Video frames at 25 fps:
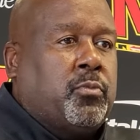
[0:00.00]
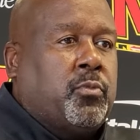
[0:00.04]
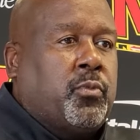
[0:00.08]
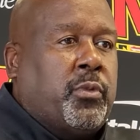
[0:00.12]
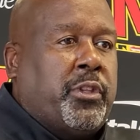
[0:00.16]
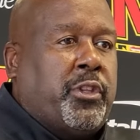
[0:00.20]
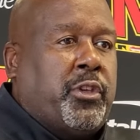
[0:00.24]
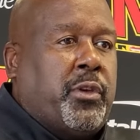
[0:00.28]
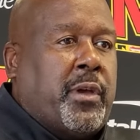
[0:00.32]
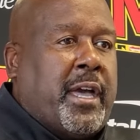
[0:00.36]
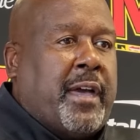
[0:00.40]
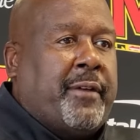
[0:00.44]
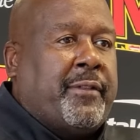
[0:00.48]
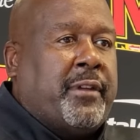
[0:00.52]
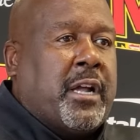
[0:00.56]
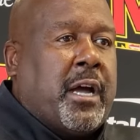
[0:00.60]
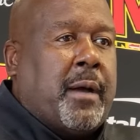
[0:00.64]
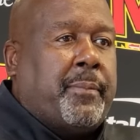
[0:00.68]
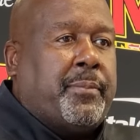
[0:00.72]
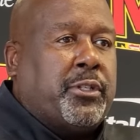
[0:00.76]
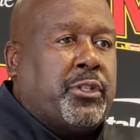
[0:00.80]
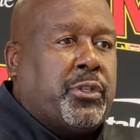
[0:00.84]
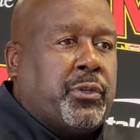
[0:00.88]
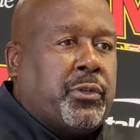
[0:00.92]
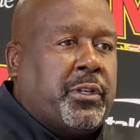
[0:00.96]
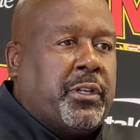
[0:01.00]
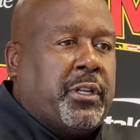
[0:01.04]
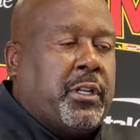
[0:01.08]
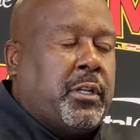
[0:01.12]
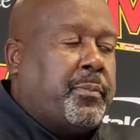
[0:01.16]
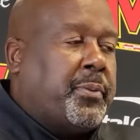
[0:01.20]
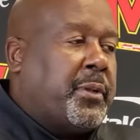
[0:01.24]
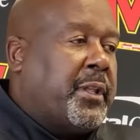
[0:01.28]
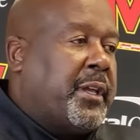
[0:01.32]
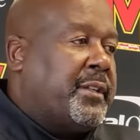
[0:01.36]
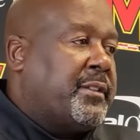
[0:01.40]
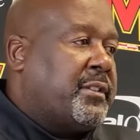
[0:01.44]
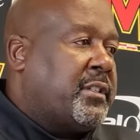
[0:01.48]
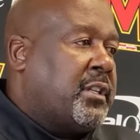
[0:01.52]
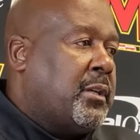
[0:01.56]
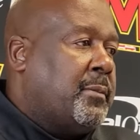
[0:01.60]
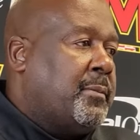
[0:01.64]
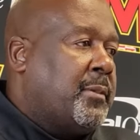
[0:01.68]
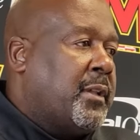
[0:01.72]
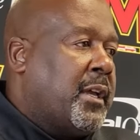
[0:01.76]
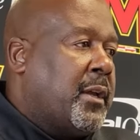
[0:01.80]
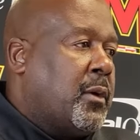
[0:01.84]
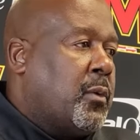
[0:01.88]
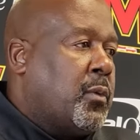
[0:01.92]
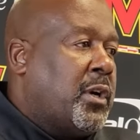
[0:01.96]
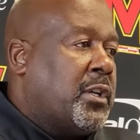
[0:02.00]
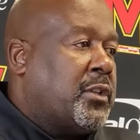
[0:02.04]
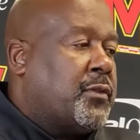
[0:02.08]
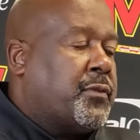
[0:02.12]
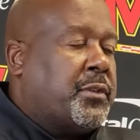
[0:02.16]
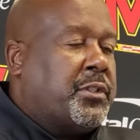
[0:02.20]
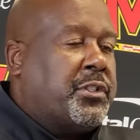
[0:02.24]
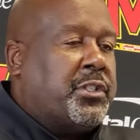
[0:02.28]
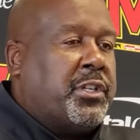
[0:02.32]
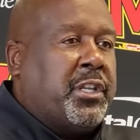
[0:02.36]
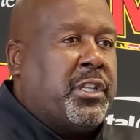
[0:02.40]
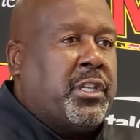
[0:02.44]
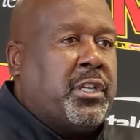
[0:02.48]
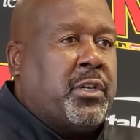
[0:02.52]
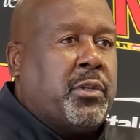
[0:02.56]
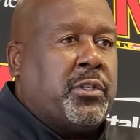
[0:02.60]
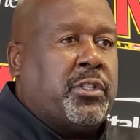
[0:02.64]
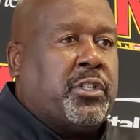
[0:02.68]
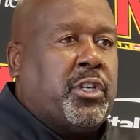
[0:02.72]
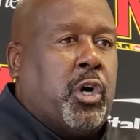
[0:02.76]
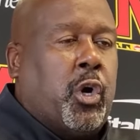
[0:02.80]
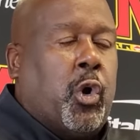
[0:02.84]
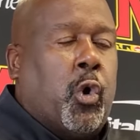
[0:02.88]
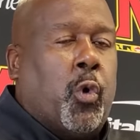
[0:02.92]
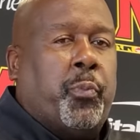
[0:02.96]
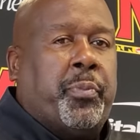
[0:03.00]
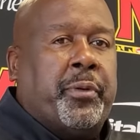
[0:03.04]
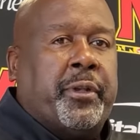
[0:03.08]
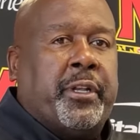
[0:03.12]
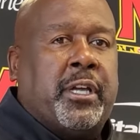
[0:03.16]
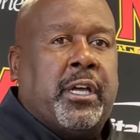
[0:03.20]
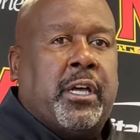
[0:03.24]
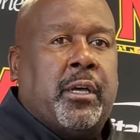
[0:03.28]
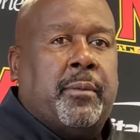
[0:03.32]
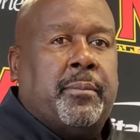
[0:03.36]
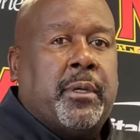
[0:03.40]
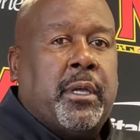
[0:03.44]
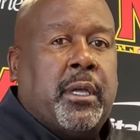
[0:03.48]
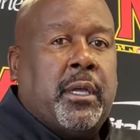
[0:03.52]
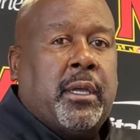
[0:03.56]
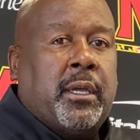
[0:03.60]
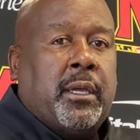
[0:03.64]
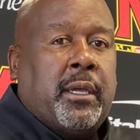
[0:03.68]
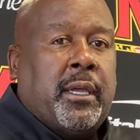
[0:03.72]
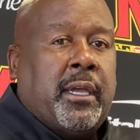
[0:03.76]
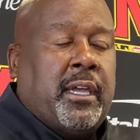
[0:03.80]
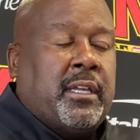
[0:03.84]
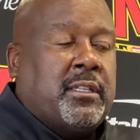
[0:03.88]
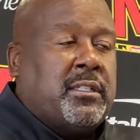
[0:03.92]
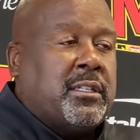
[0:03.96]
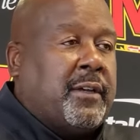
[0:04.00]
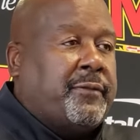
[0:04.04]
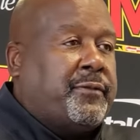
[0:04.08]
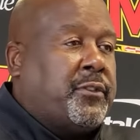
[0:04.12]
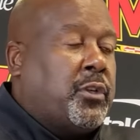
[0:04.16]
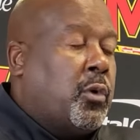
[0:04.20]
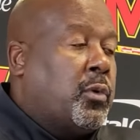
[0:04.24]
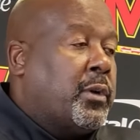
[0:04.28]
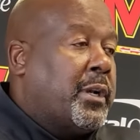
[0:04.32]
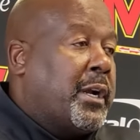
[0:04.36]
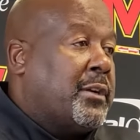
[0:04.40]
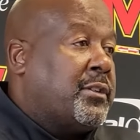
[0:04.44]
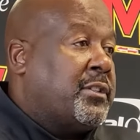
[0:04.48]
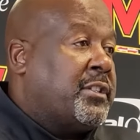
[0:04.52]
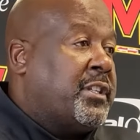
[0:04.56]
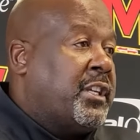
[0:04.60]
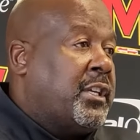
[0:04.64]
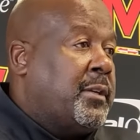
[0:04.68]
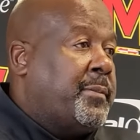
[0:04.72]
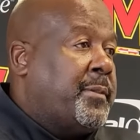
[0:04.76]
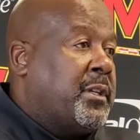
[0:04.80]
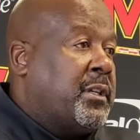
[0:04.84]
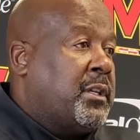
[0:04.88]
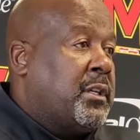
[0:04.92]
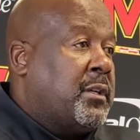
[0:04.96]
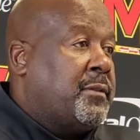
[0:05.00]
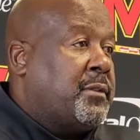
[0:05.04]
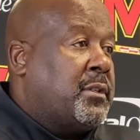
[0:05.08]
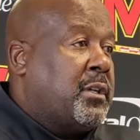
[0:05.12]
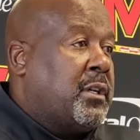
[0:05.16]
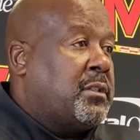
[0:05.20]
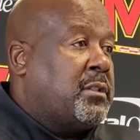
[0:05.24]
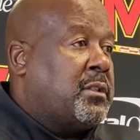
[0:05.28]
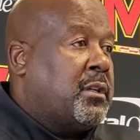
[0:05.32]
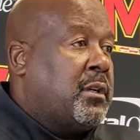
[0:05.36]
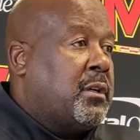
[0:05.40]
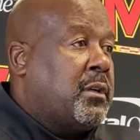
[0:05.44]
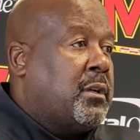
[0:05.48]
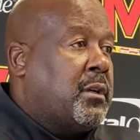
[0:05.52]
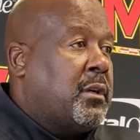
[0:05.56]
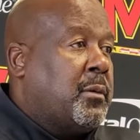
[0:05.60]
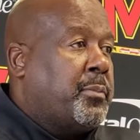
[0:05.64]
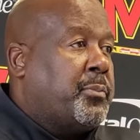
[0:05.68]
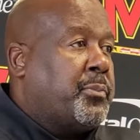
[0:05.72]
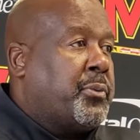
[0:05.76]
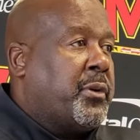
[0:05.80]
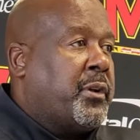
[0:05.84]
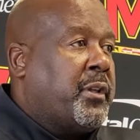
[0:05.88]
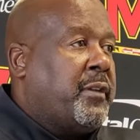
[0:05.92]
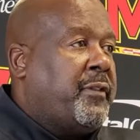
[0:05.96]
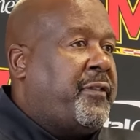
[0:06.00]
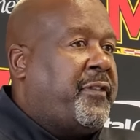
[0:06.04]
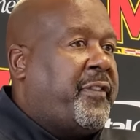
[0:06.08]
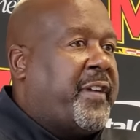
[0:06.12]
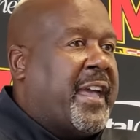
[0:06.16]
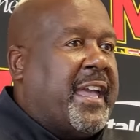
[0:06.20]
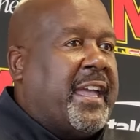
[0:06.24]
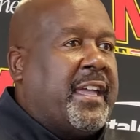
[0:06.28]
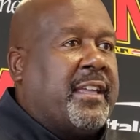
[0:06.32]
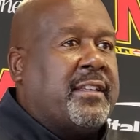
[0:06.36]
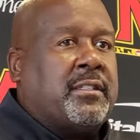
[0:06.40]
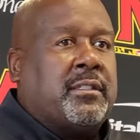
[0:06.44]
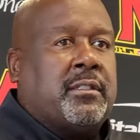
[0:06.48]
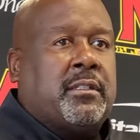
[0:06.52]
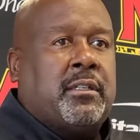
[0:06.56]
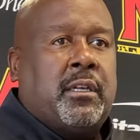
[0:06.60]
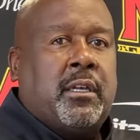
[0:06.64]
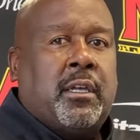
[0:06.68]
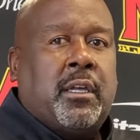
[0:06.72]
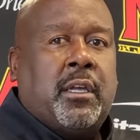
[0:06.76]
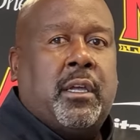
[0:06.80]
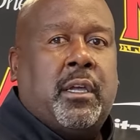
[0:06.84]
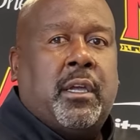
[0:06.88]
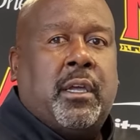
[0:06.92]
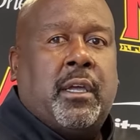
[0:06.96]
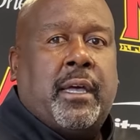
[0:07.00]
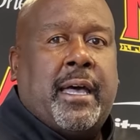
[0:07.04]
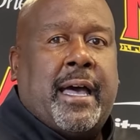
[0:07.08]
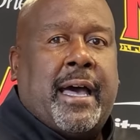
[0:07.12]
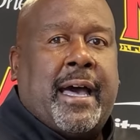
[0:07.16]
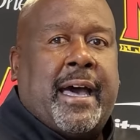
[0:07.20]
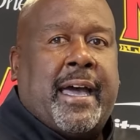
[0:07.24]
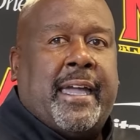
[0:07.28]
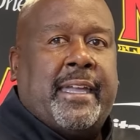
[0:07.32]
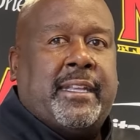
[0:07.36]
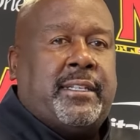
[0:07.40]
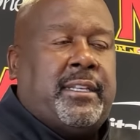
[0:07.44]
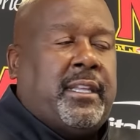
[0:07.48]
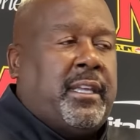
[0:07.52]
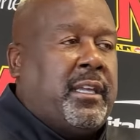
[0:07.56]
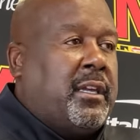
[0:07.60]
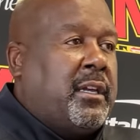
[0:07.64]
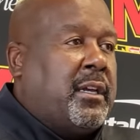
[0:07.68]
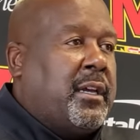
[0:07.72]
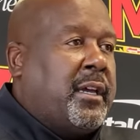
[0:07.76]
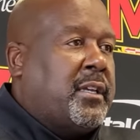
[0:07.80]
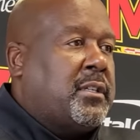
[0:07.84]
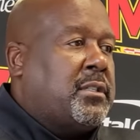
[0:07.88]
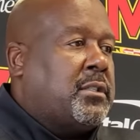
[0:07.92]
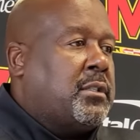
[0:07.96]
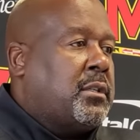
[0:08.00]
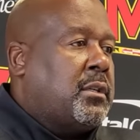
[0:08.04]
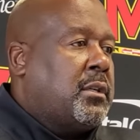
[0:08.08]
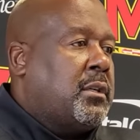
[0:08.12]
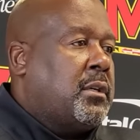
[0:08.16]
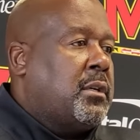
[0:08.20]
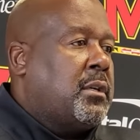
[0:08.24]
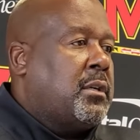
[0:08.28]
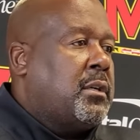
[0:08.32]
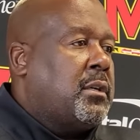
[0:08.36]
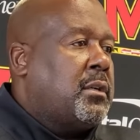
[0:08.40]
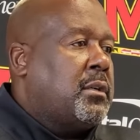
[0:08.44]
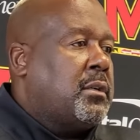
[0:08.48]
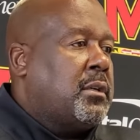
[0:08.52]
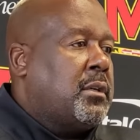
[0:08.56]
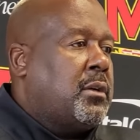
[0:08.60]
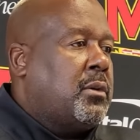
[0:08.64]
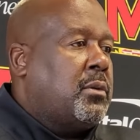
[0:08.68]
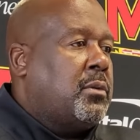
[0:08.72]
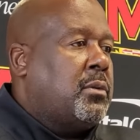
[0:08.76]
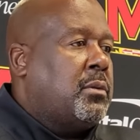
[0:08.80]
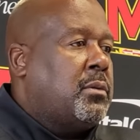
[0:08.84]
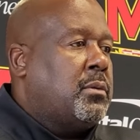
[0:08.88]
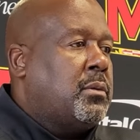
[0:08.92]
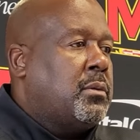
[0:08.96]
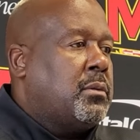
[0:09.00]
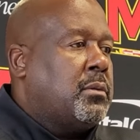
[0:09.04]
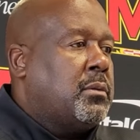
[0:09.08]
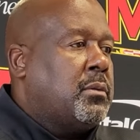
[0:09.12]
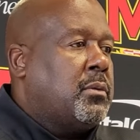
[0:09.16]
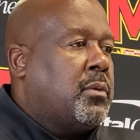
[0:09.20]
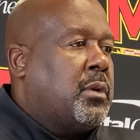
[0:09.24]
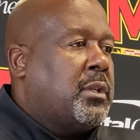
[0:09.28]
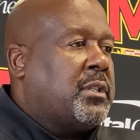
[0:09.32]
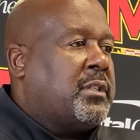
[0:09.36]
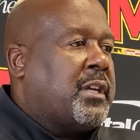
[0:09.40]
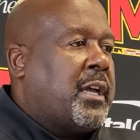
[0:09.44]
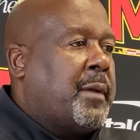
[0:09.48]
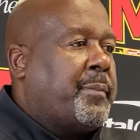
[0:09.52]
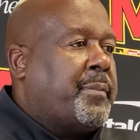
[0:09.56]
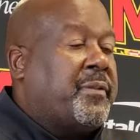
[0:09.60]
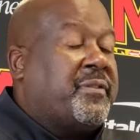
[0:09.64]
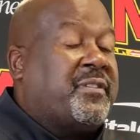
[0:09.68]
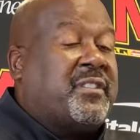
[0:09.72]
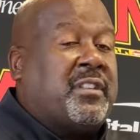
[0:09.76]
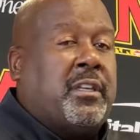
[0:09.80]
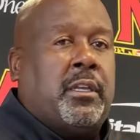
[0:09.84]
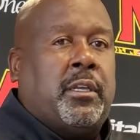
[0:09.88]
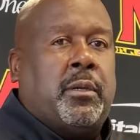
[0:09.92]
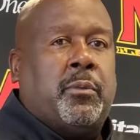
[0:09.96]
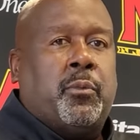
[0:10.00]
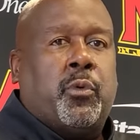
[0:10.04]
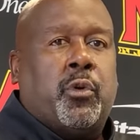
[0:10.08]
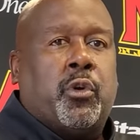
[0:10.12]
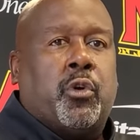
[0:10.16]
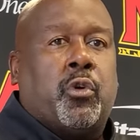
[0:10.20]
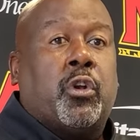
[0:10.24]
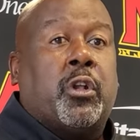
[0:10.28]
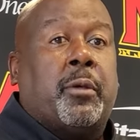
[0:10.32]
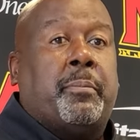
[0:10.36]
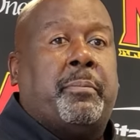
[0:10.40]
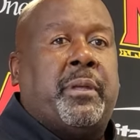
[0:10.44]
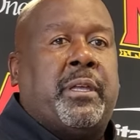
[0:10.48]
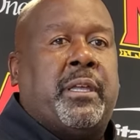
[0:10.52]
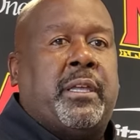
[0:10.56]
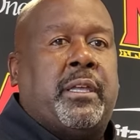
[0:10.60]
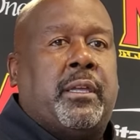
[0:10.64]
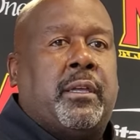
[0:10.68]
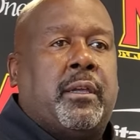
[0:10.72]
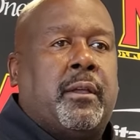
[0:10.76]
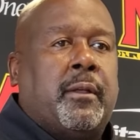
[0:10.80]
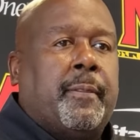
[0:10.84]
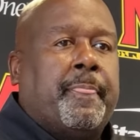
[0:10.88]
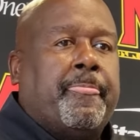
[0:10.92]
When you have an opportunity to play a team like West Virginia to open up, as I've told our team, it gives us a pretty fast idea as to, you know, what type of team we're going to be.